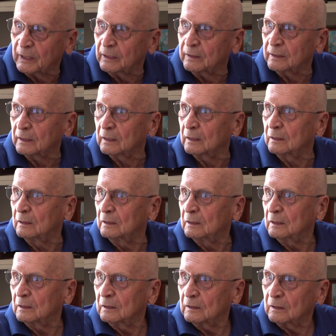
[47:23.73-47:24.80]
the
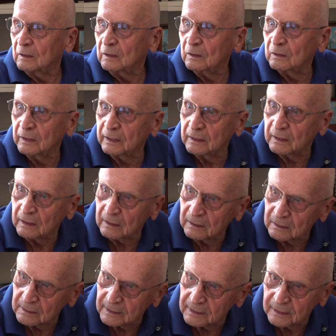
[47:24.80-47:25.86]
painting, all that
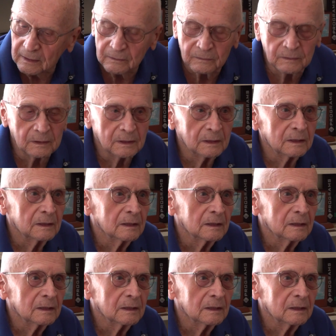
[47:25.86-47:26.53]
kind of stuff.